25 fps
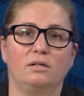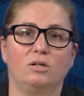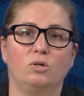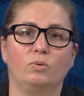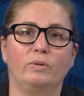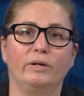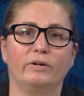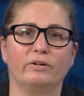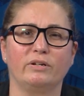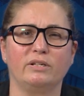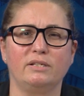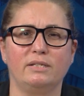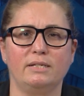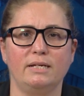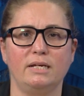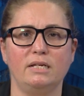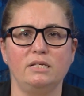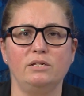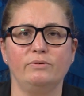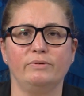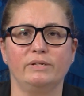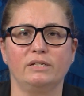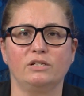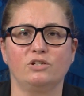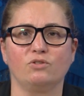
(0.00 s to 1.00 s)
We are
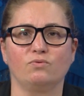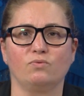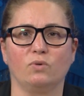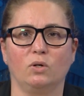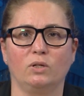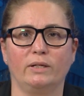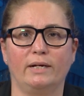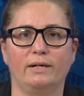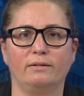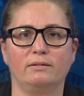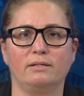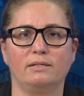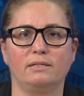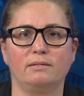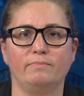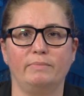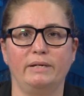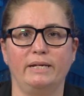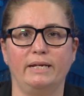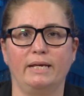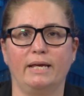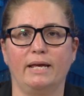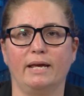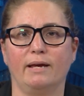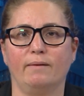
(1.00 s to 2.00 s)
continuing to roll out this
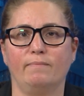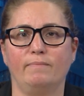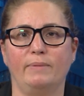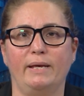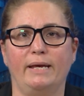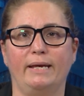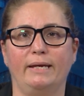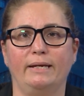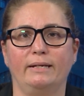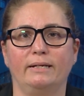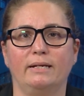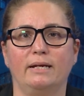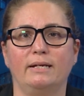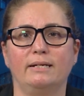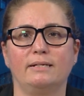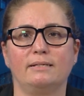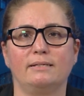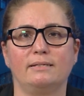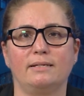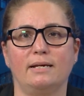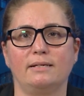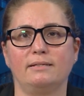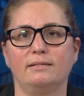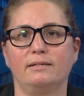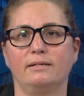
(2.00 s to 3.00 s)
mini-campaign and
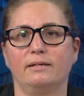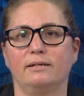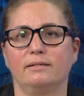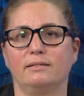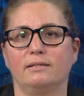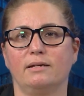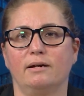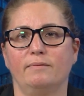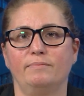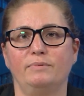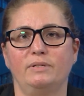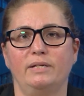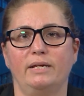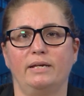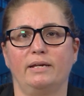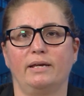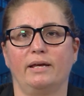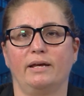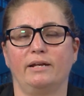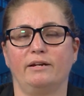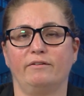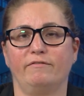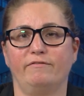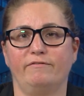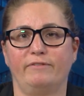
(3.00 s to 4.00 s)
assessing its uptake
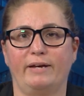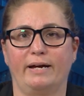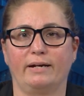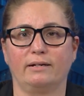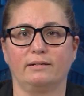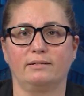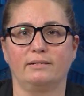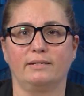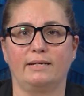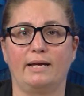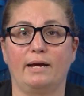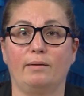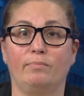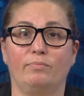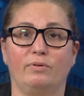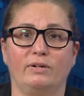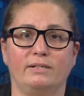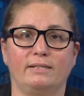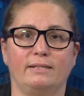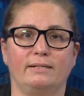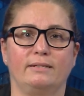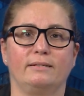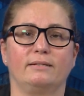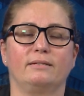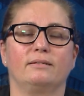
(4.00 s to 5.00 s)
and effect at
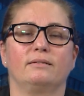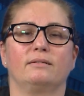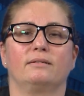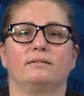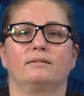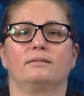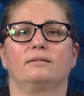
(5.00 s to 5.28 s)
present.